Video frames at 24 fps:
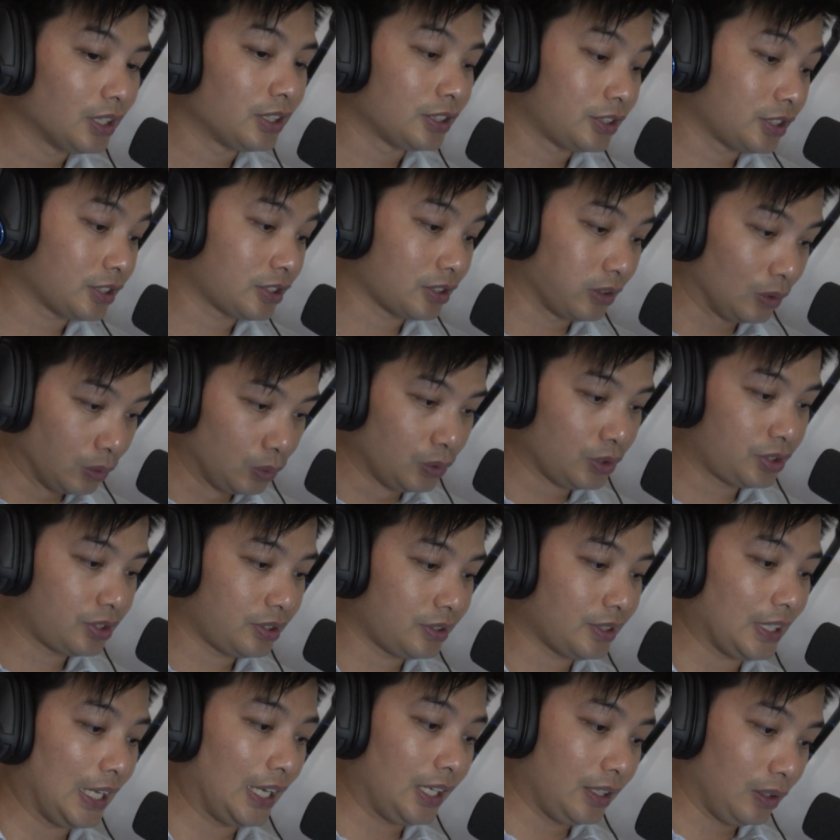just
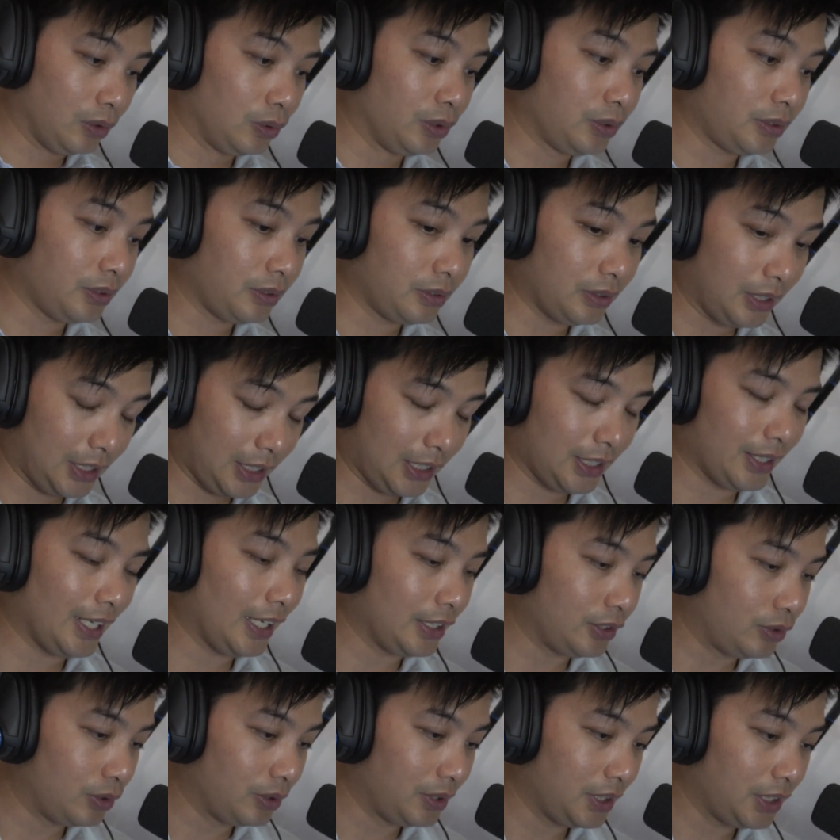loosen
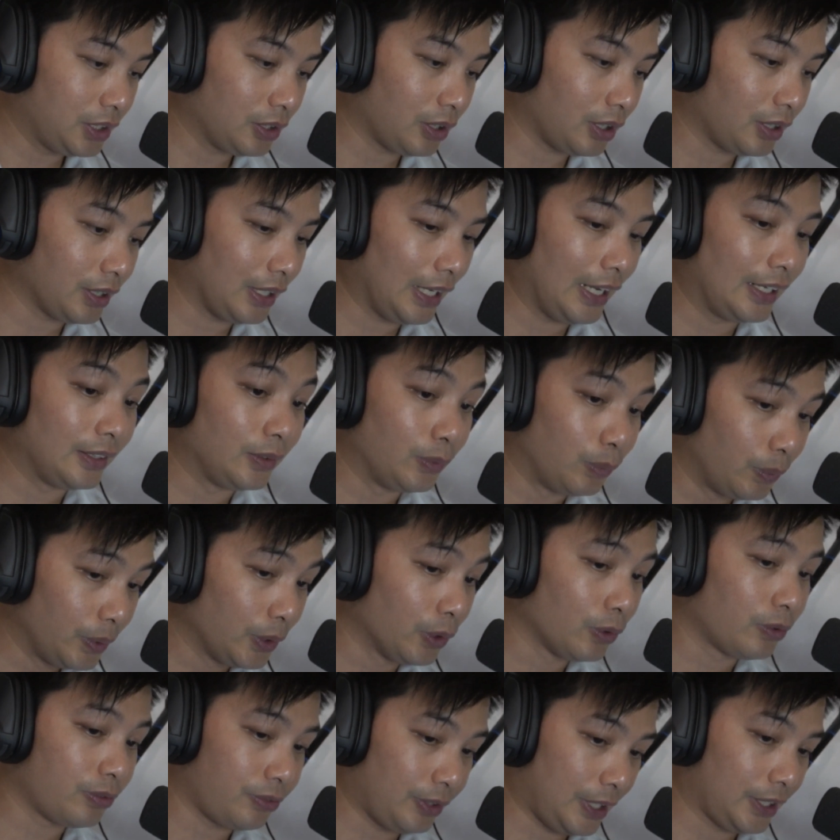that uni knot, and it
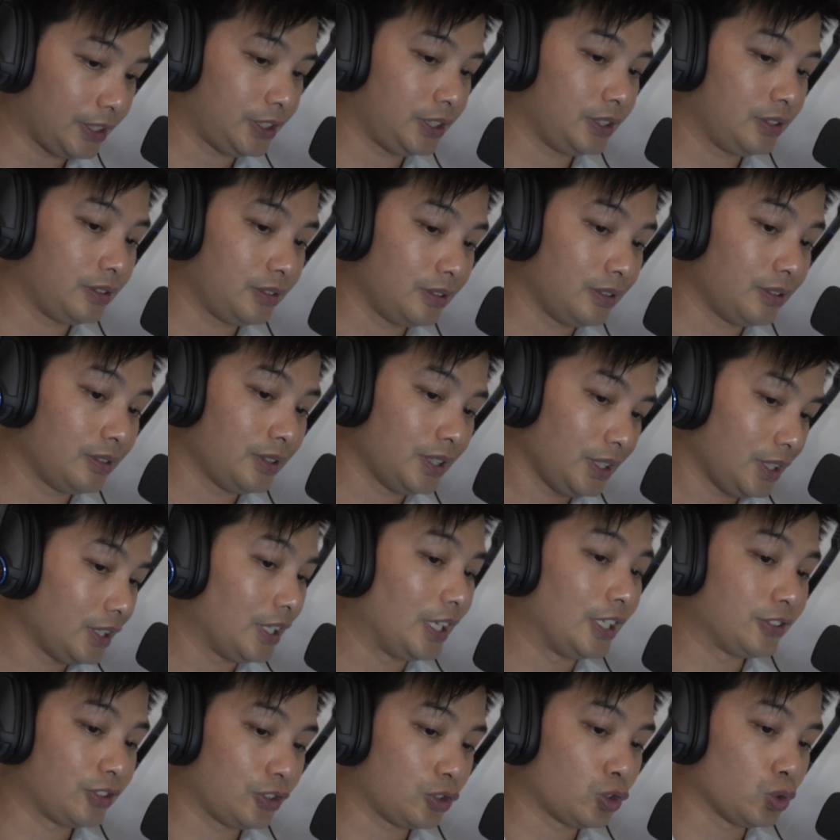will function
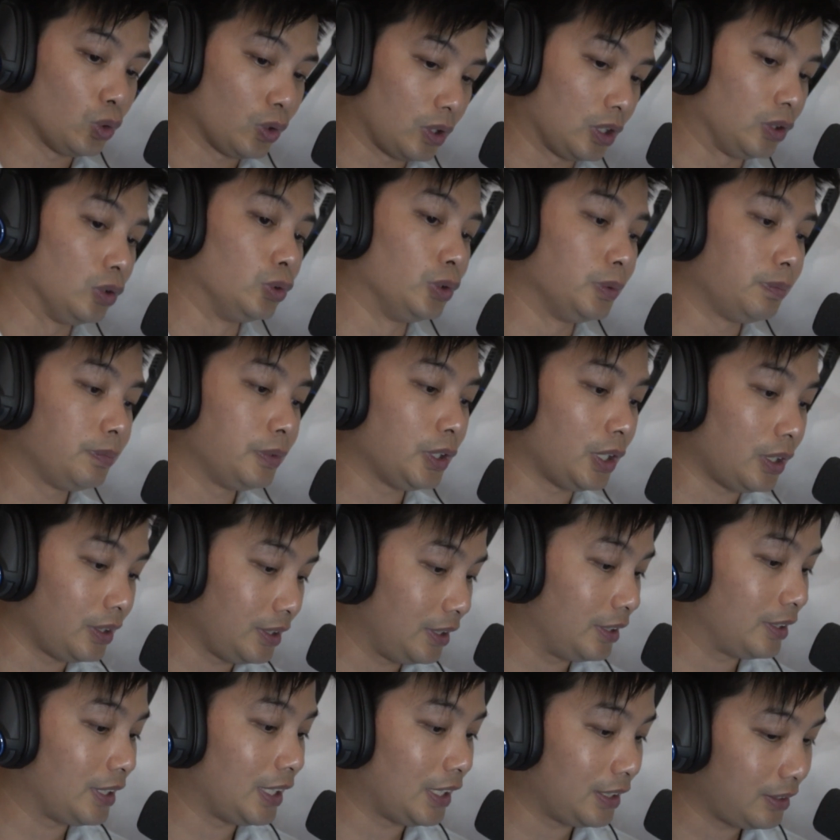as a sort of loop knot
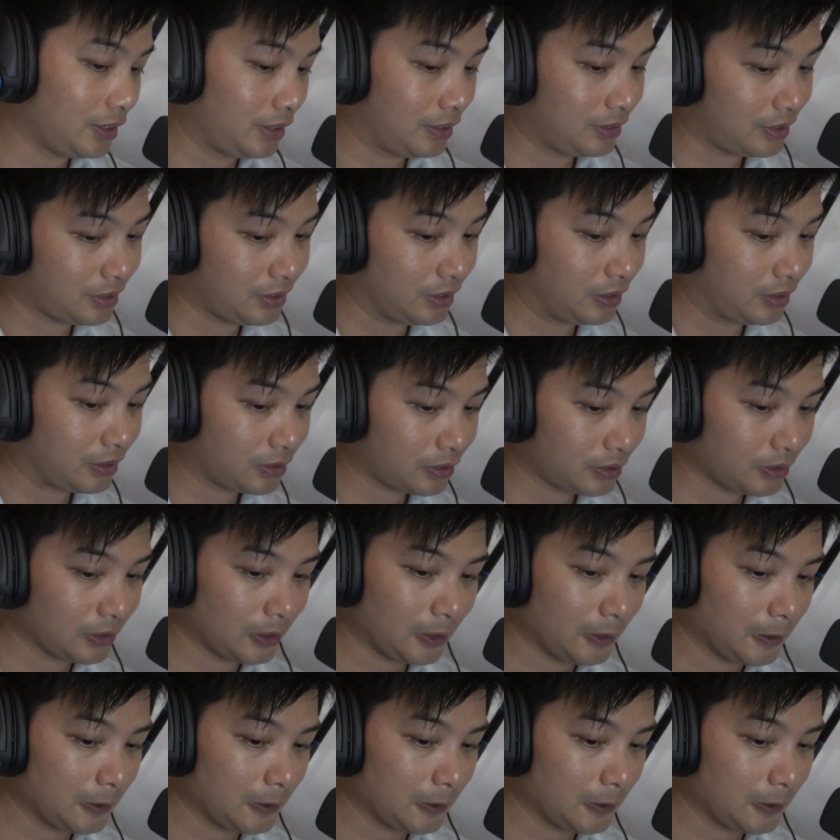in that instance.